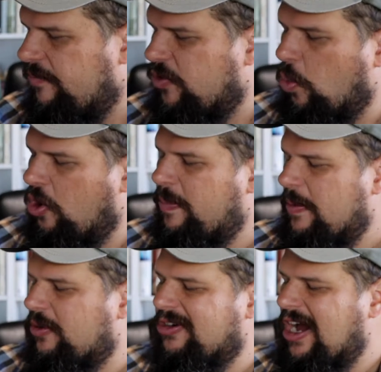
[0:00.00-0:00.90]
Word
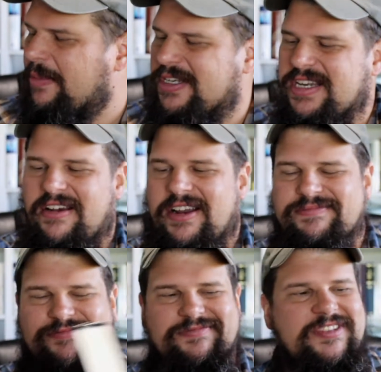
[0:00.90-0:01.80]
biblical
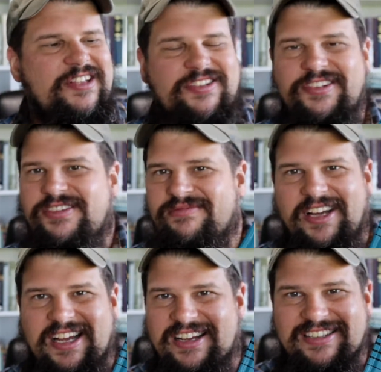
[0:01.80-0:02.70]
commentary. This is
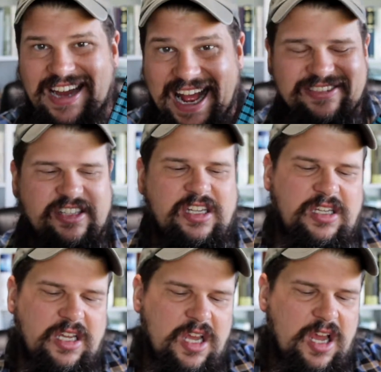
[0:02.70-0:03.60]
like a
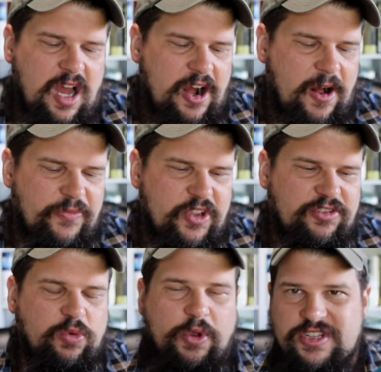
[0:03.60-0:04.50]
classic.
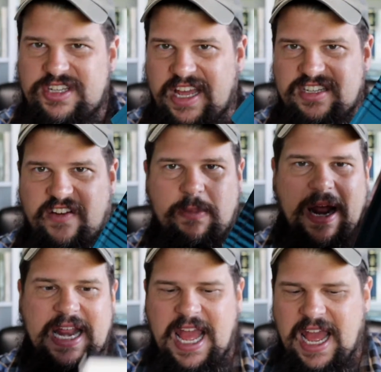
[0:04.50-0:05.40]
This is one of the sets
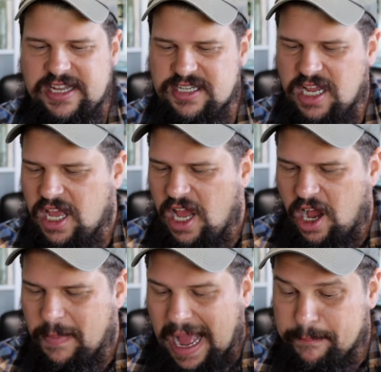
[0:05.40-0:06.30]
everybody has.
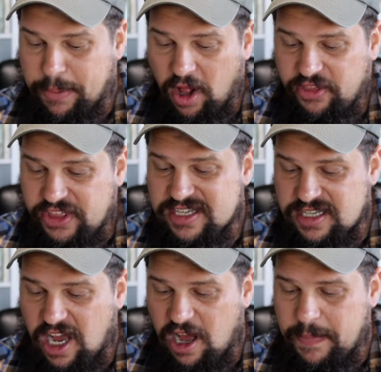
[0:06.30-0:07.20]
I bought
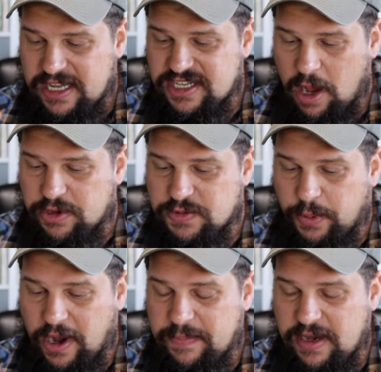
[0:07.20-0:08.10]
this up as I was
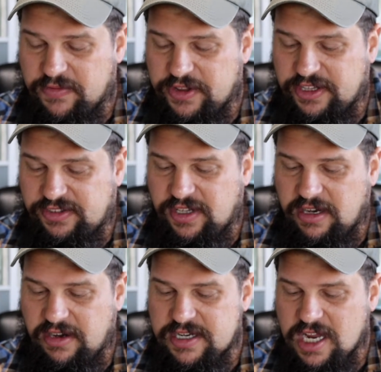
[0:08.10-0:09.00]
prepping for this
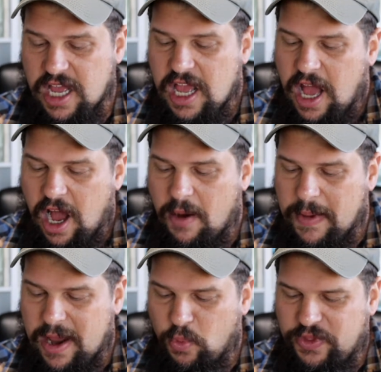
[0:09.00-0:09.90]
series.
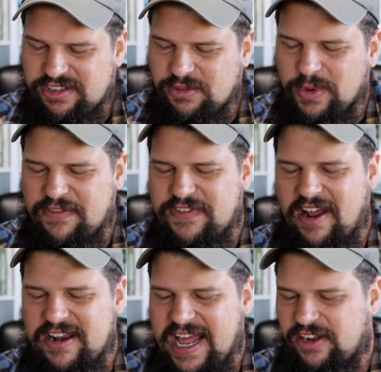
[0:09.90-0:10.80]
And this is what I
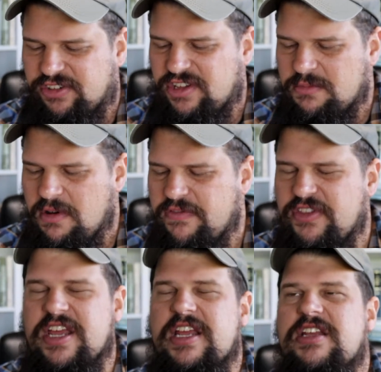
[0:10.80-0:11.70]
found out. Some of
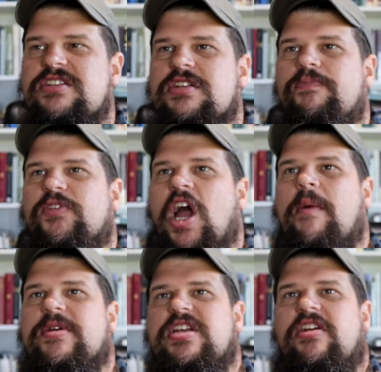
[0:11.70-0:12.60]
these
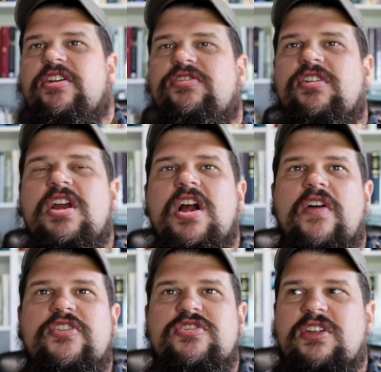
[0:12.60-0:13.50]
commentaries,
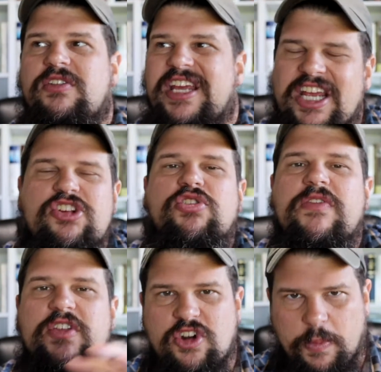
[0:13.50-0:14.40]
there's the history
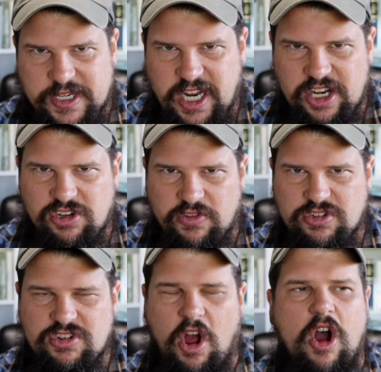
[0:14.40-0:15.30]
of the interpretation of the
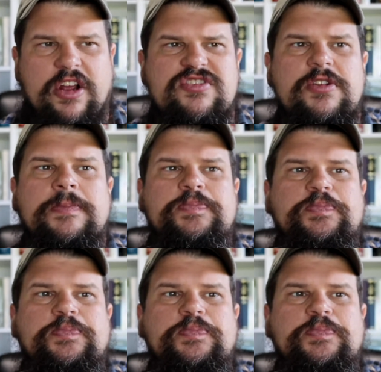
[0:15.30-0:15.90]
songs